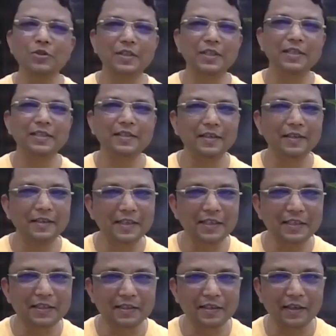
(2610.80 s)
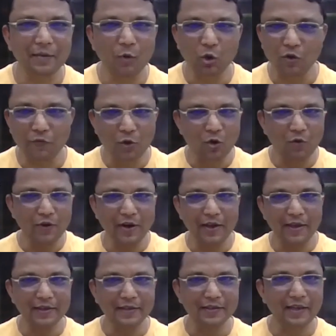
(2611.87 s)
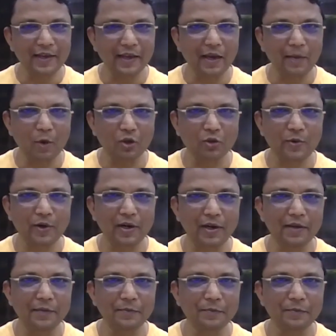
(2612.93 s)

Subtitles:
this jeans both of you are wearing is like approximately?